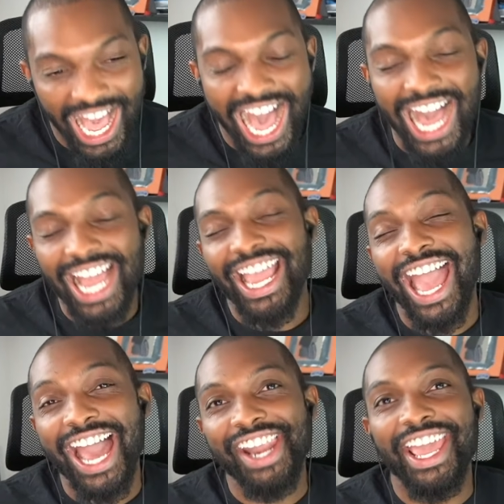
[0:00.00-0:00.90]
I
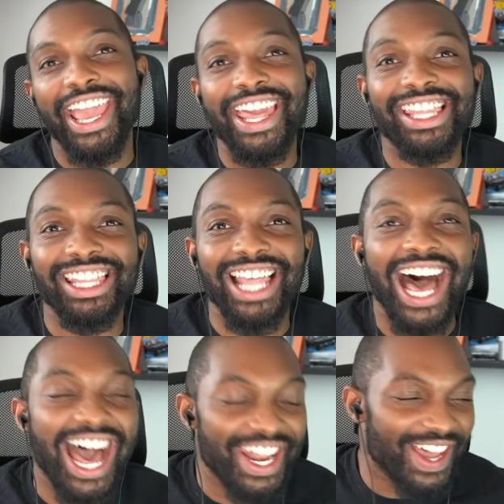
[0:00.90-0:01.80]
had a
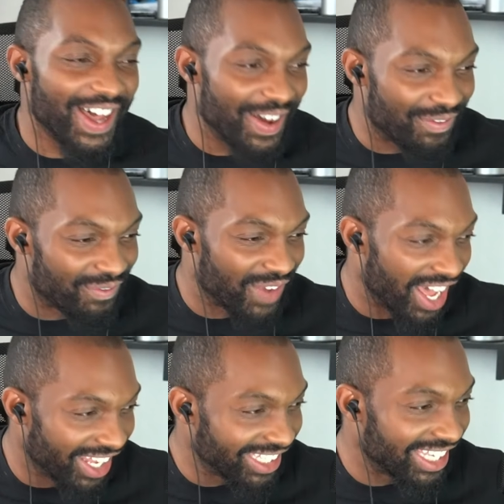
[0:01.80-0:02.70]
lot of
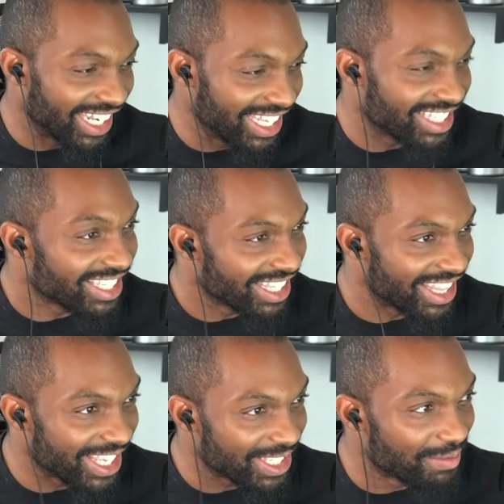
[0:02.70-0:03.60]
fun getting to
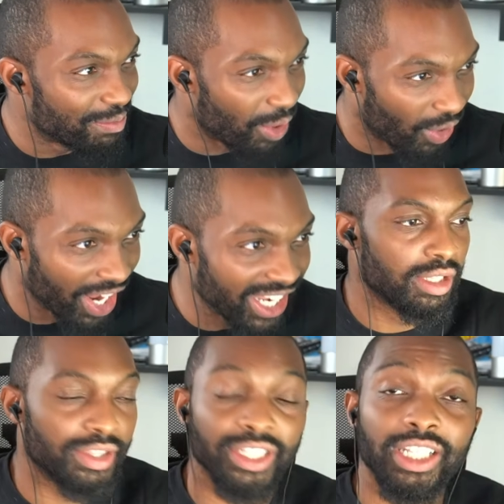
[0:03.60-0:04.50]
this
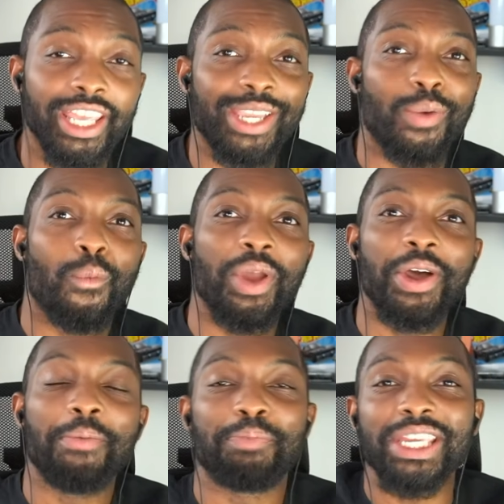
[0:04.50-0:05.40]
point. The link
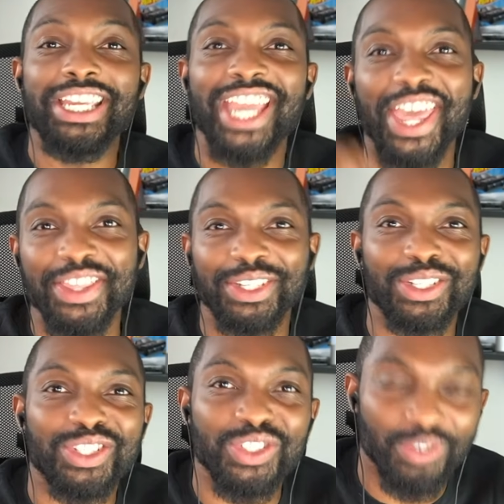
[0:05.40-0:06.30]
will be in the
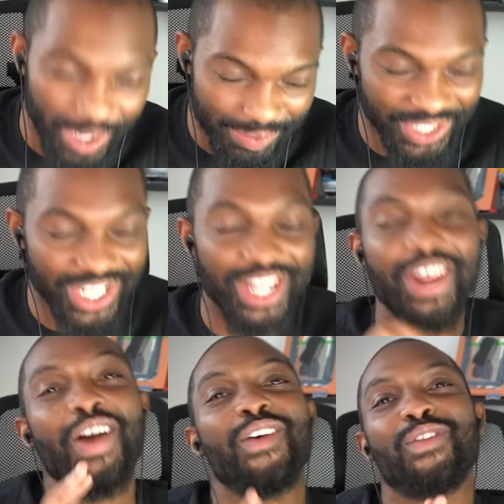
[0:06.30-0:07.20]

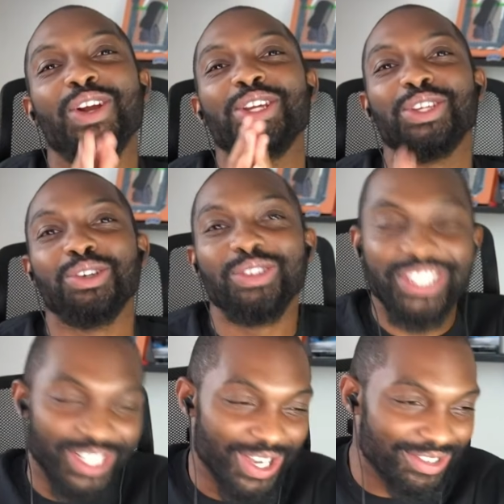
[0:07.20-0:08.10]
description for you
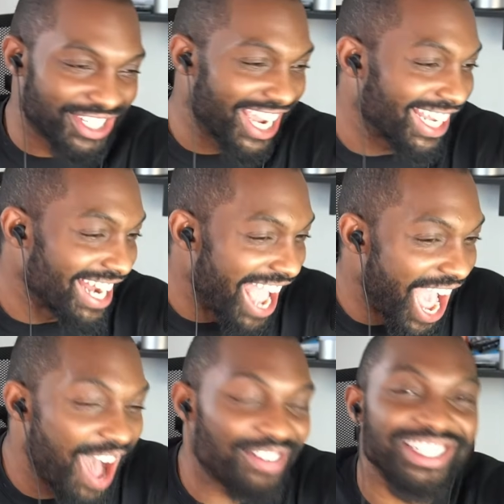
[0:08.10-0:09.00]
to go check it
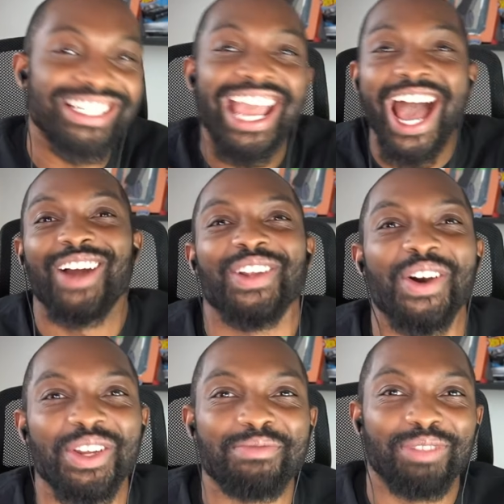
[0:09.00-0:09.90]
out,
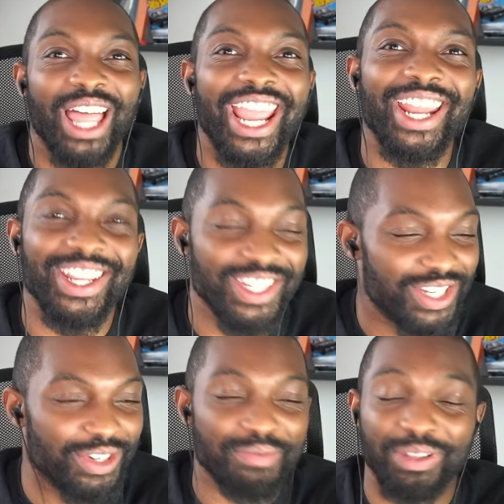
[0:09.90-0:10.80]
download it, play it, and
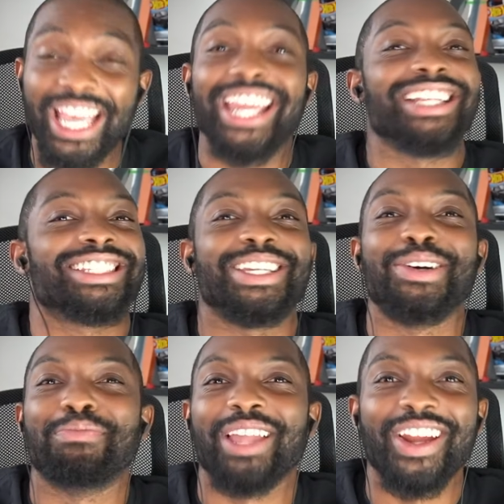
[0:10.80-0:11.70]
you can play it
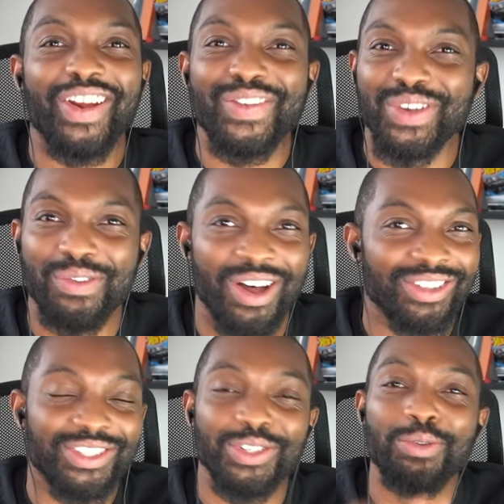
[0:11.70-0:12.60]
single player if you
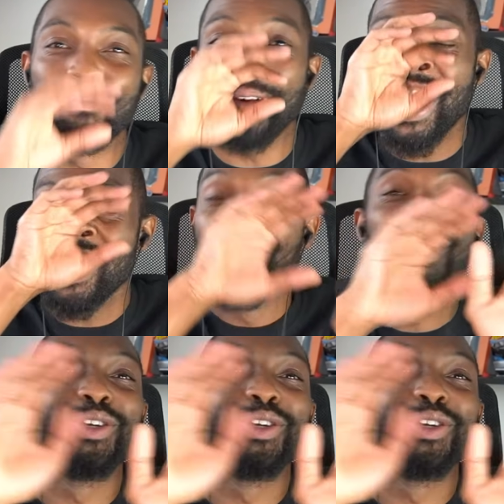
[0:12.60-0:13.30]
want to, but you